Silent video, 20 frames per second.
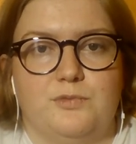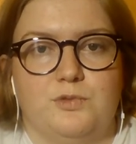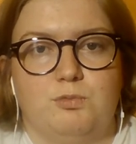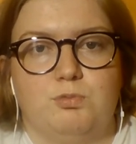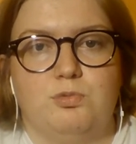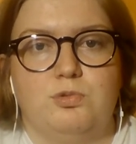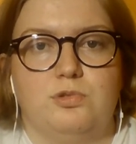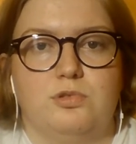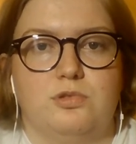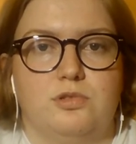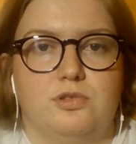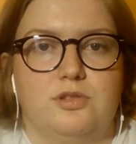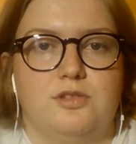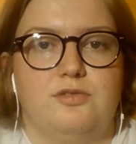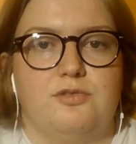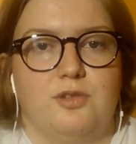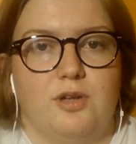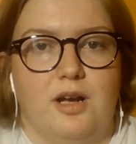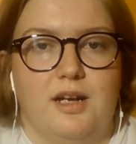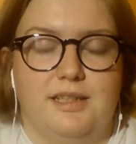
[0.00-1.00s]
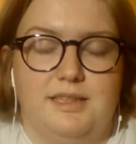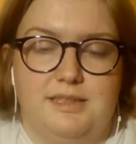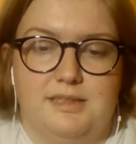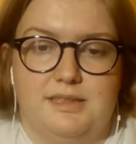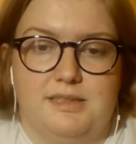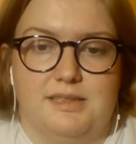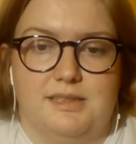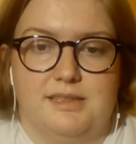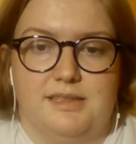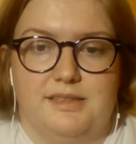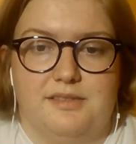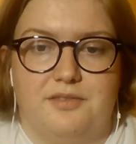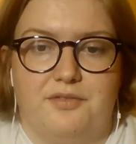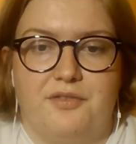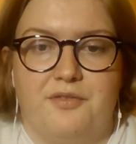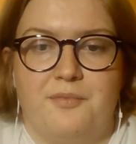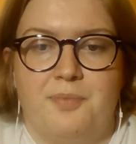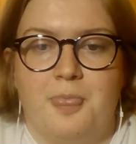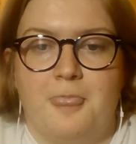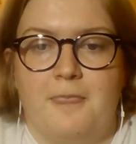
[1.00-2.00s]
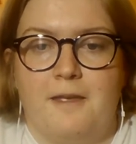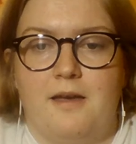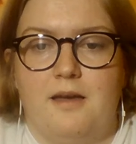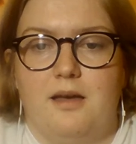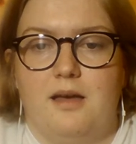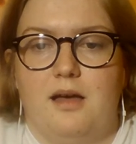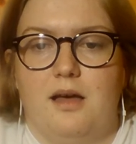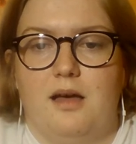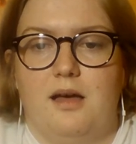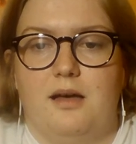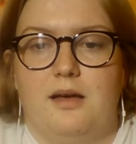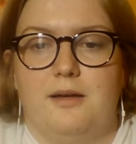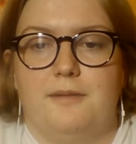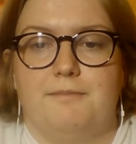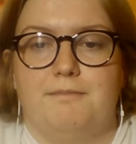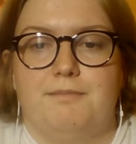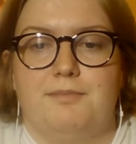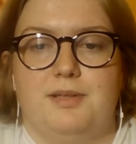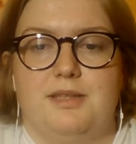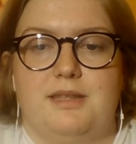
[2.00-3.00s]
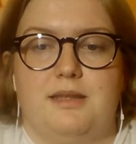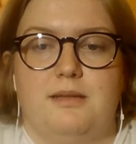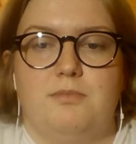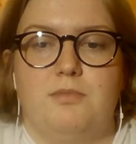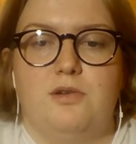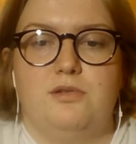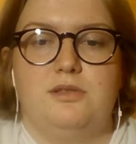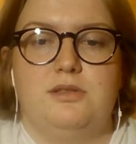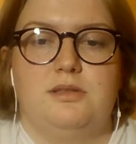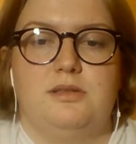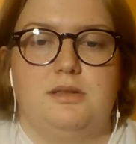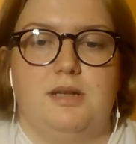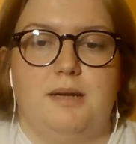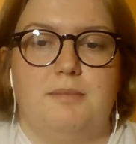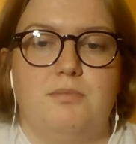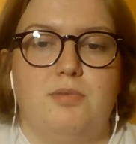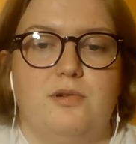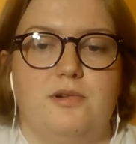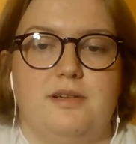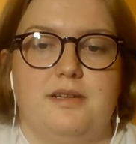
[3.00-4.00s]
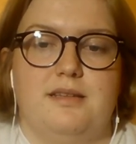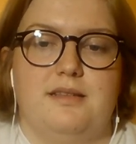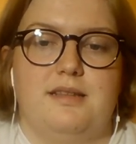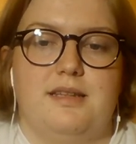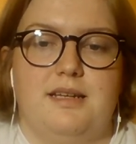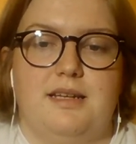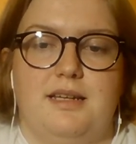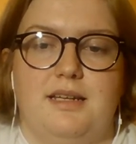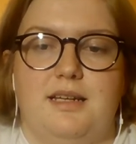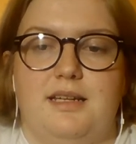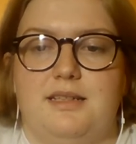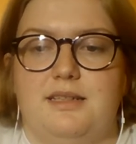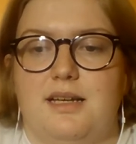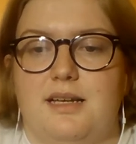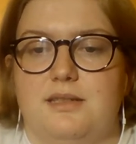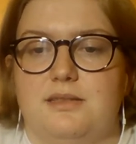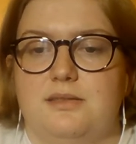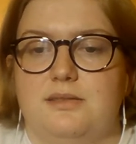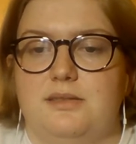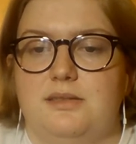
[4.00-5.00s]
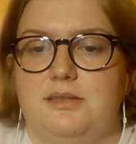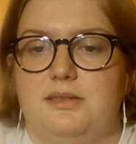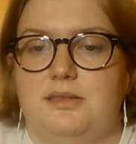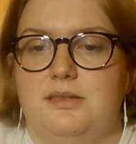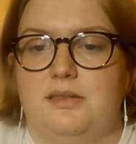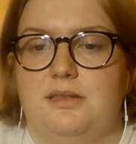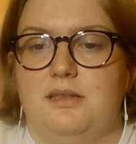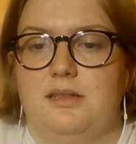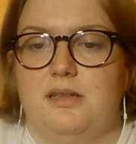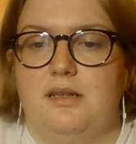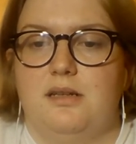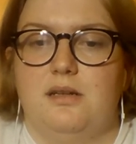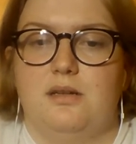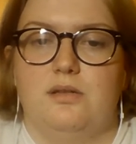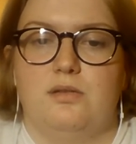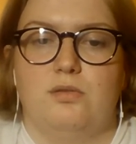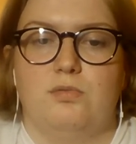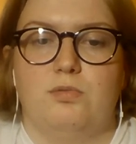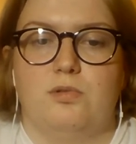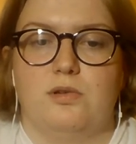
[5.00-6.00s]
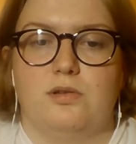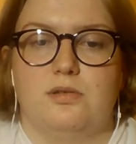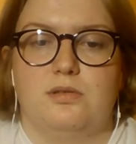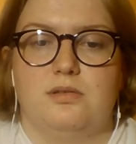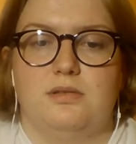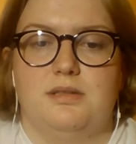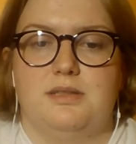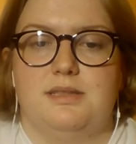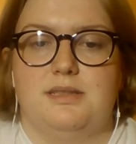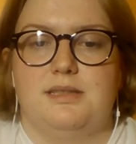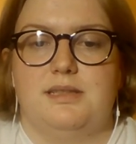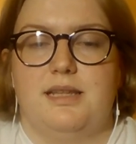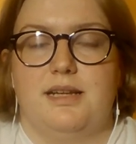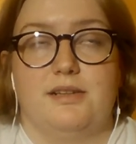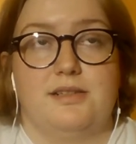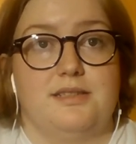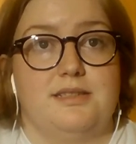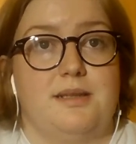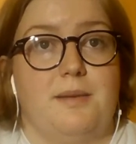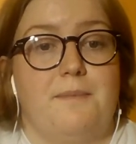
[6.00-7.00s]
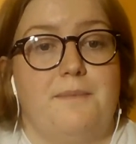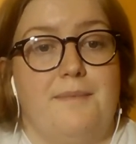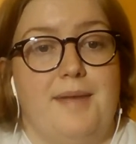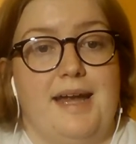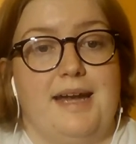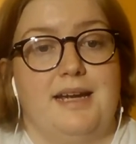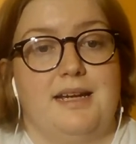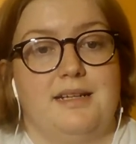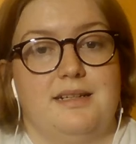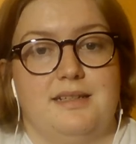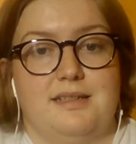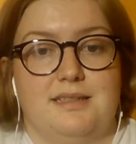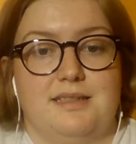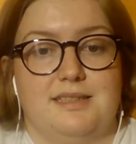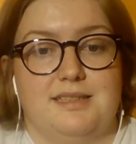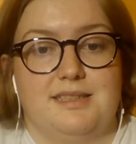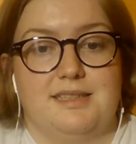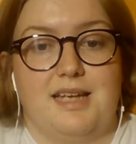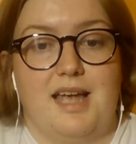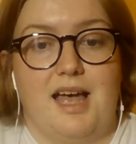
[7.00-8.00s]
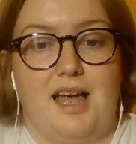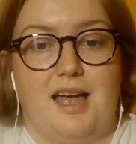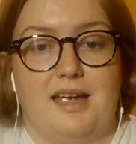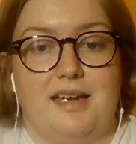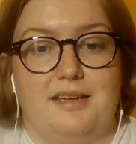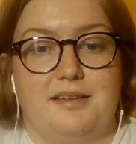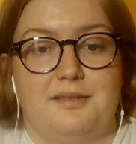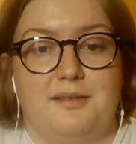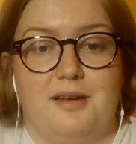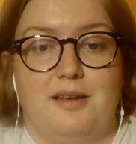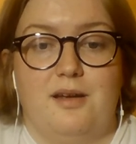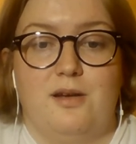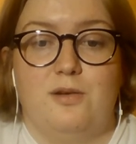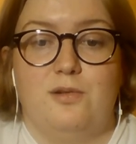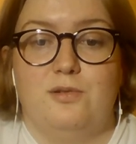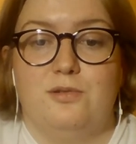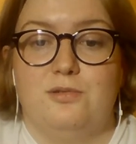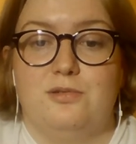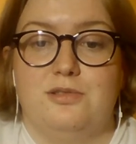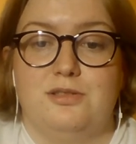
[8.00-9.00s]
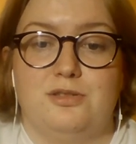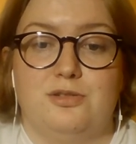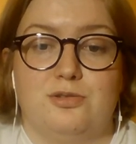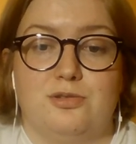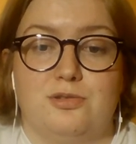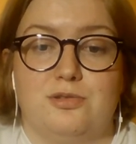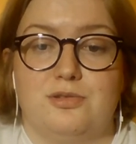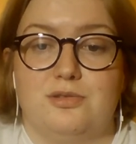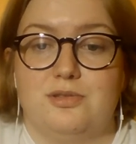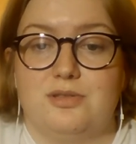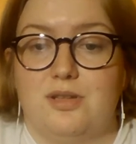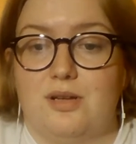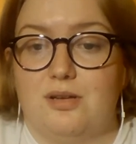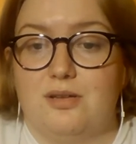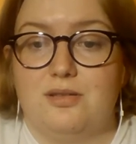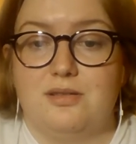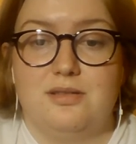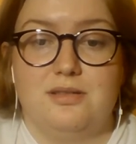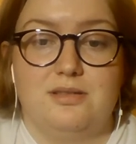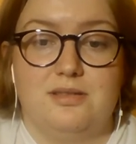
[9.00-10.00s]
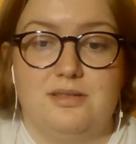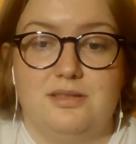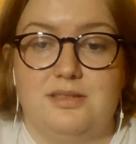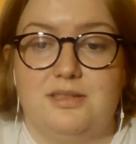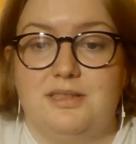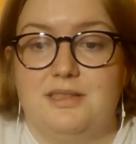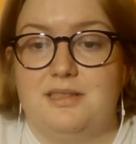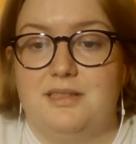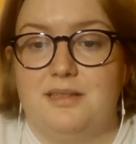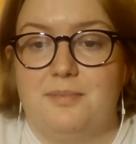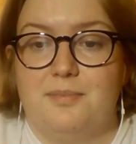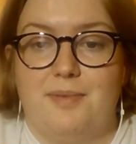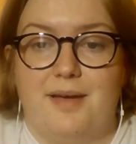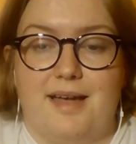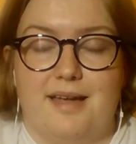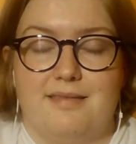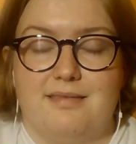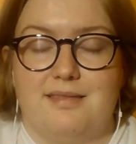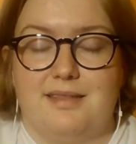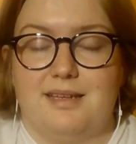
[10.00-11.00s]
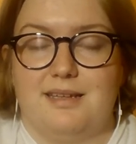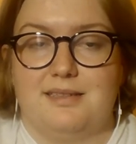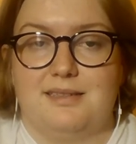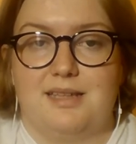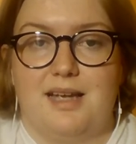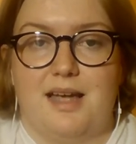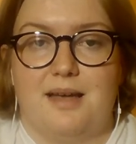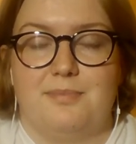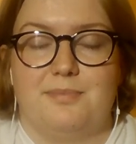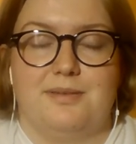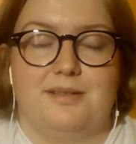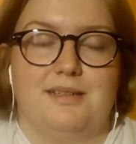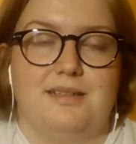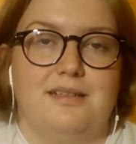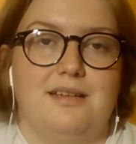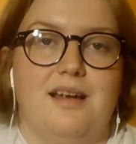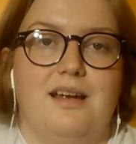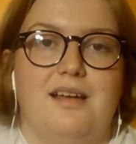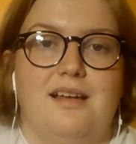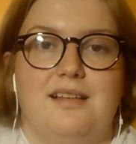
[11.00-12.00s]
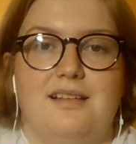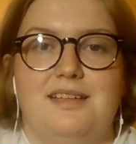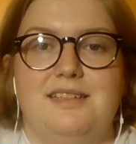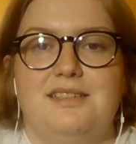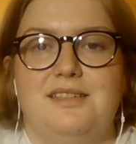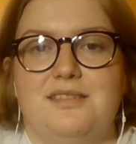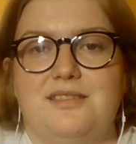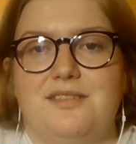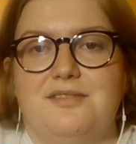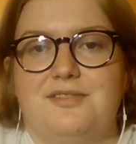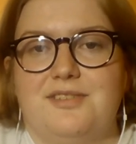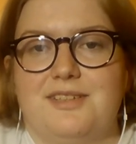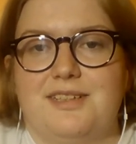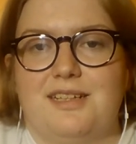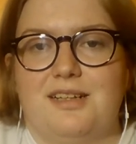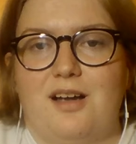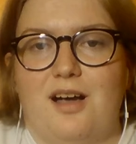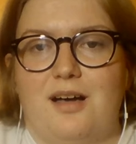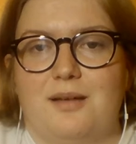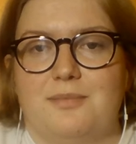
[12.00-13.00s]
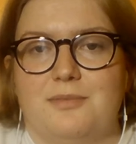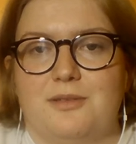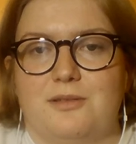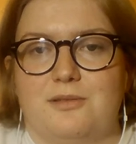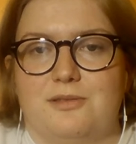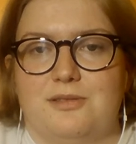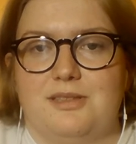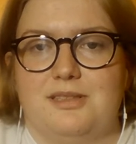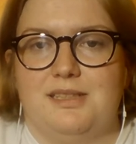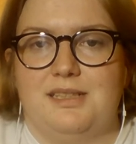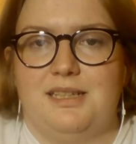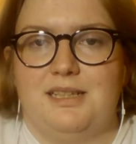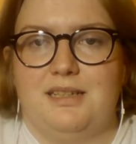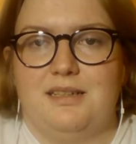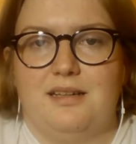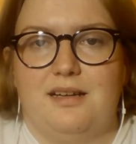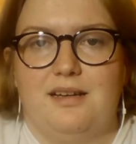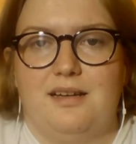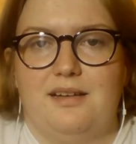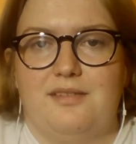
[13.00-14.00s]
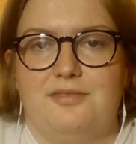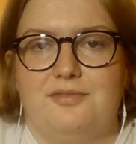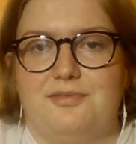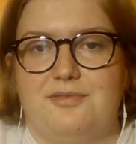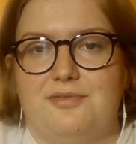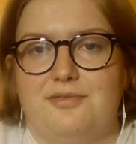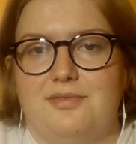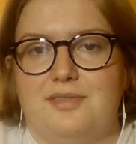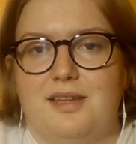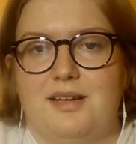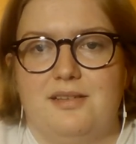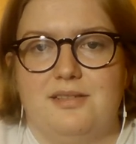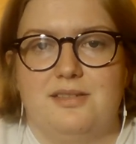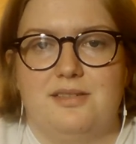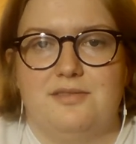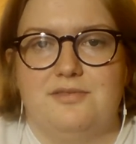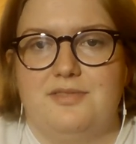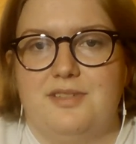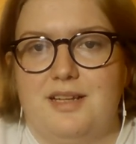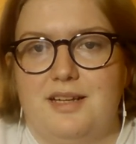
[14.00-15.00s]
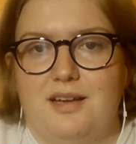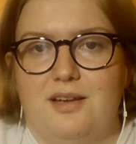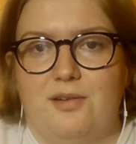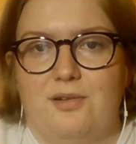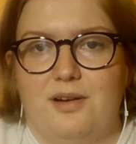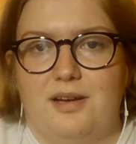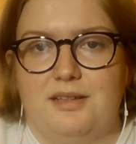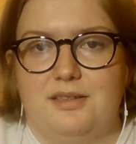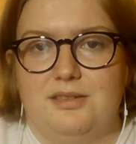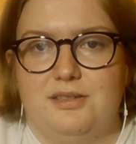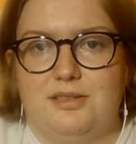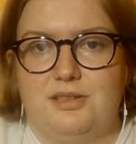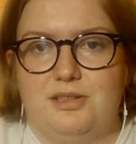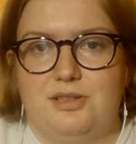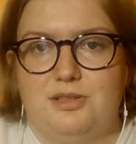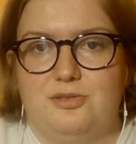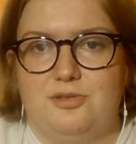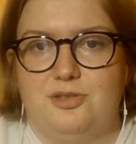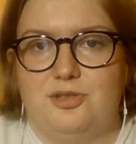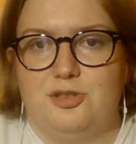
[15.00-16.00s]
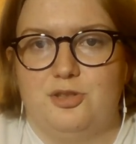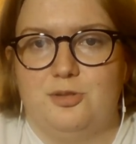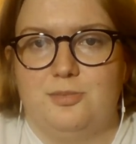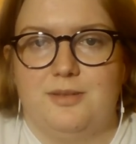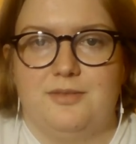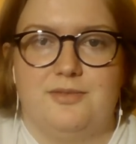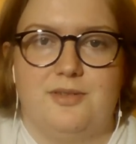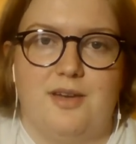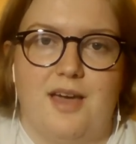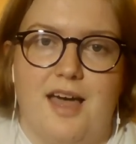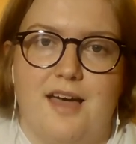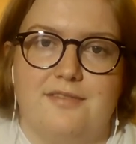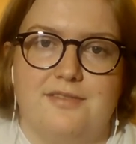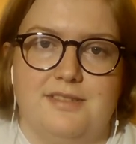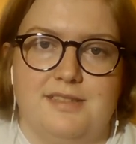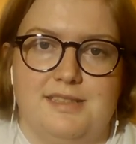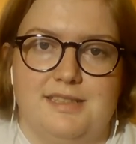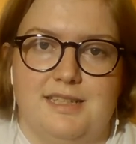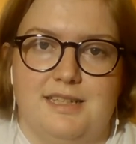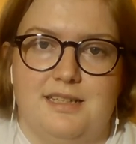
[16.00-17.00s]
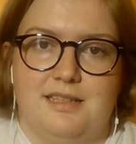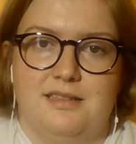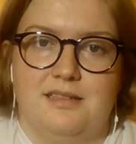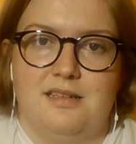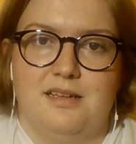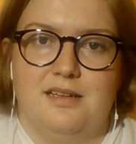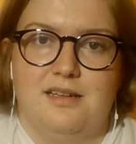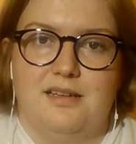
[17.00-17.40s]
rules for us to live. But the most important thing he tells the world is there is a man in the sky who controls all the good and the bad things happen. And this is a very comical scene. If there's a video on YouTube, if you haven't seen